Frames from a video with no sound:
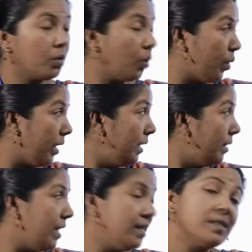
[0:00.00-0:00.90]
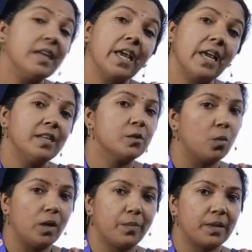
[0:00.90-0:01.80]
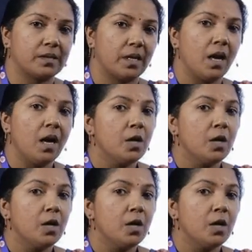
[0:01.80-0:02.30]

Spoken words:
corner, that is A is only present.